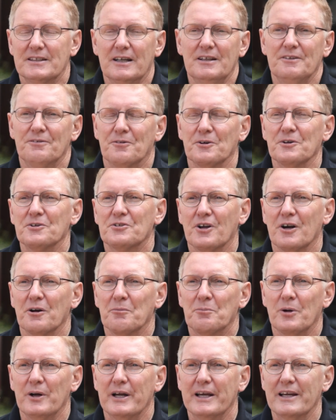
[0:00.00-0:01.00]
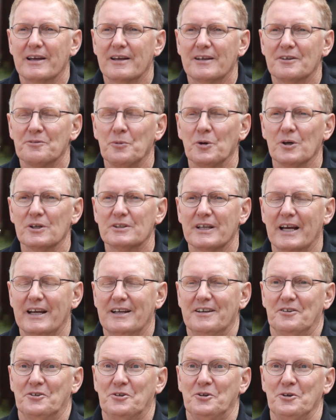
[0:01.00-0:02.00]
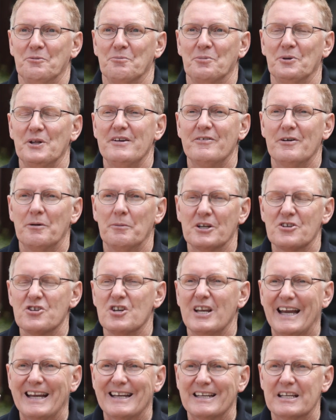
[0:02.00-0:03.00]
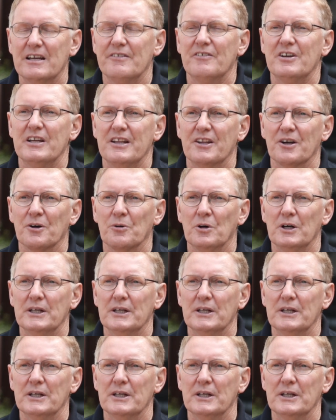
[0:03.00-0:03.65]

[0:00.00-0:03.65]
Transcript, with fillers: son first started playing sports, I just couldn't believe how much negativity there